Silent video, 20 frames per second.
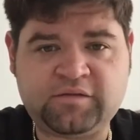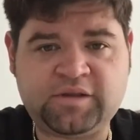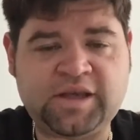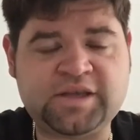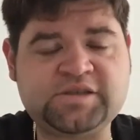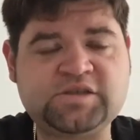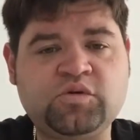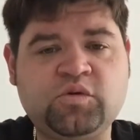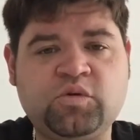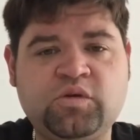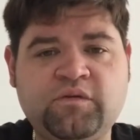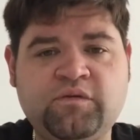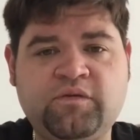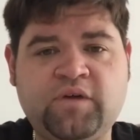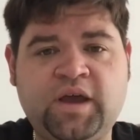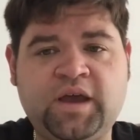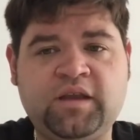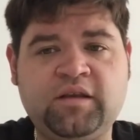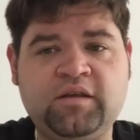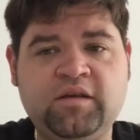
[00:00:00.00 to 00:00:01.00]
That's totally
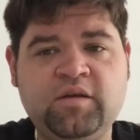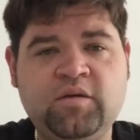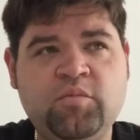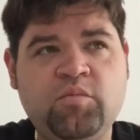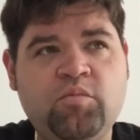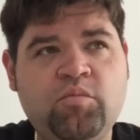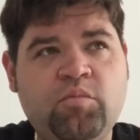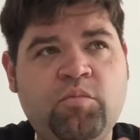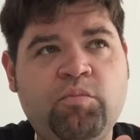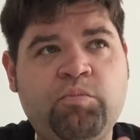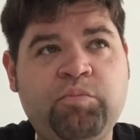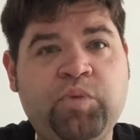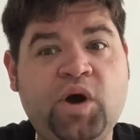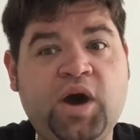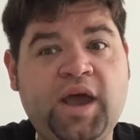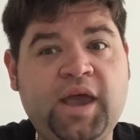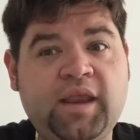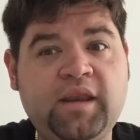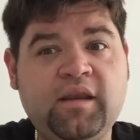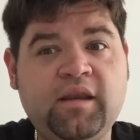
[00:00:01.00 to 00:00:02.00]
fine.
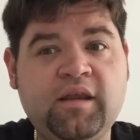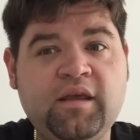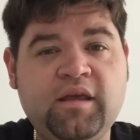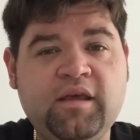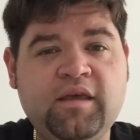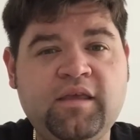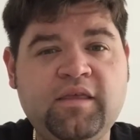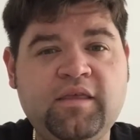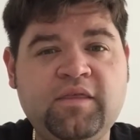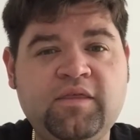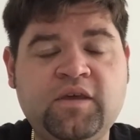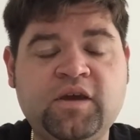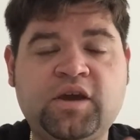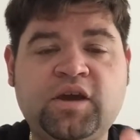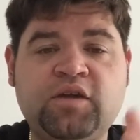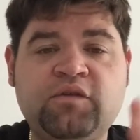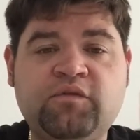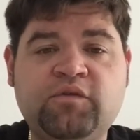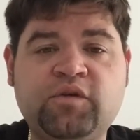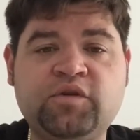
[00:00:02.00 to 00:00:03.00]
But the
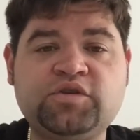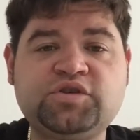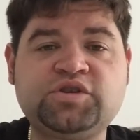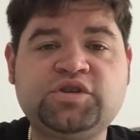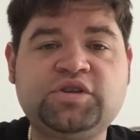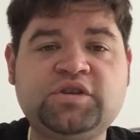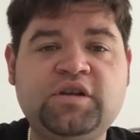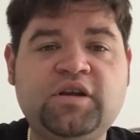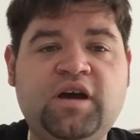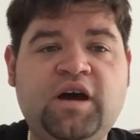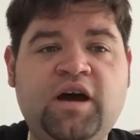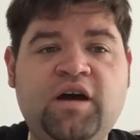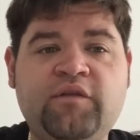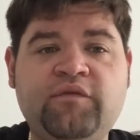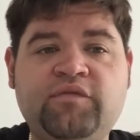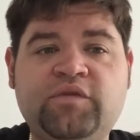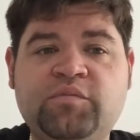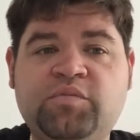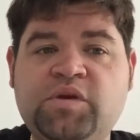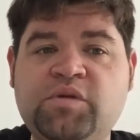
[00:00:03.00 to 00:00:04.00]
conversion
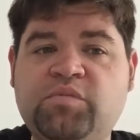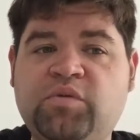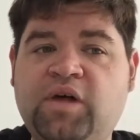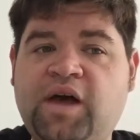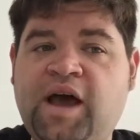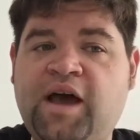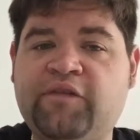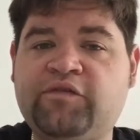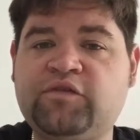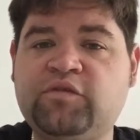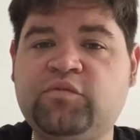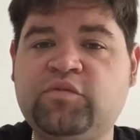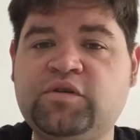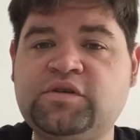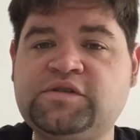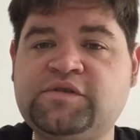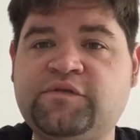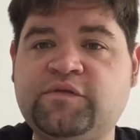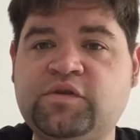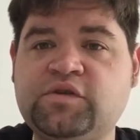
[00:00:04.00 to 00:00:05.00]
of the people
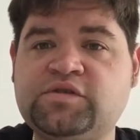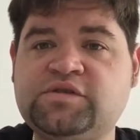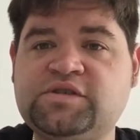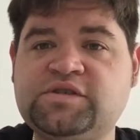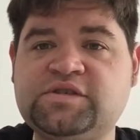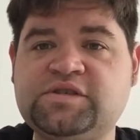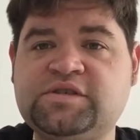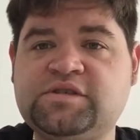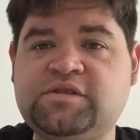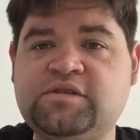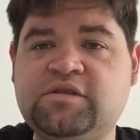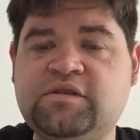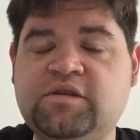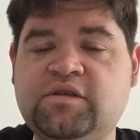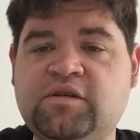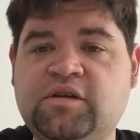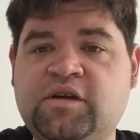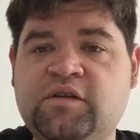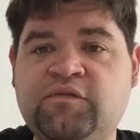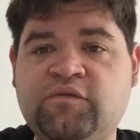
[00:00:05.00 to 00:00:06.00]
afterwards versus
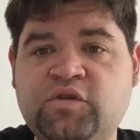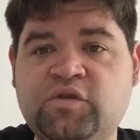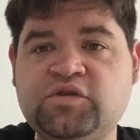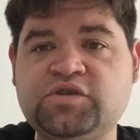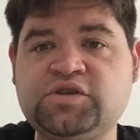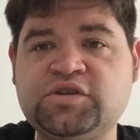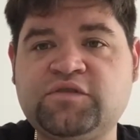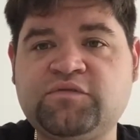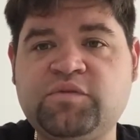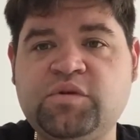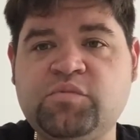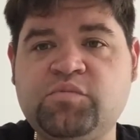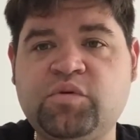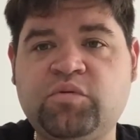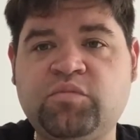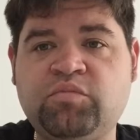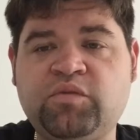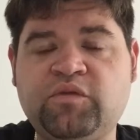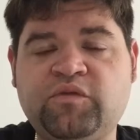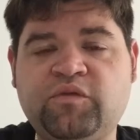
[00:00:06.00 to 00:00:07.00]
the conversion of
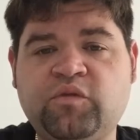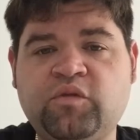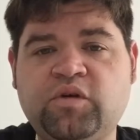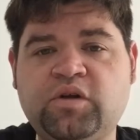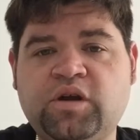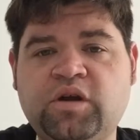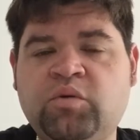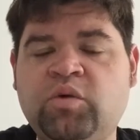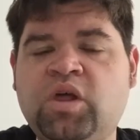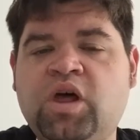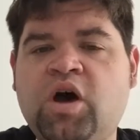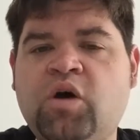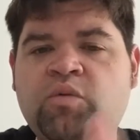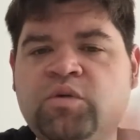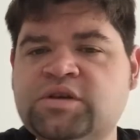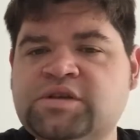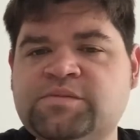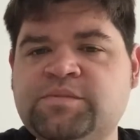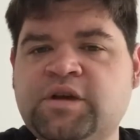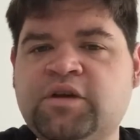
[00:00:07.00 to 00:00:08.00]
people before, it will
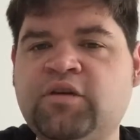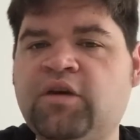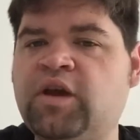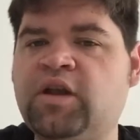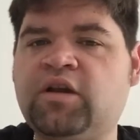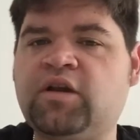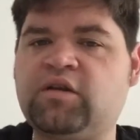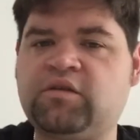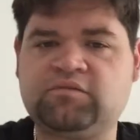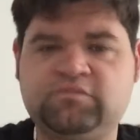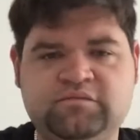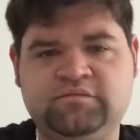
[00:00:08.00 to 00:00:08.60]
always be greater.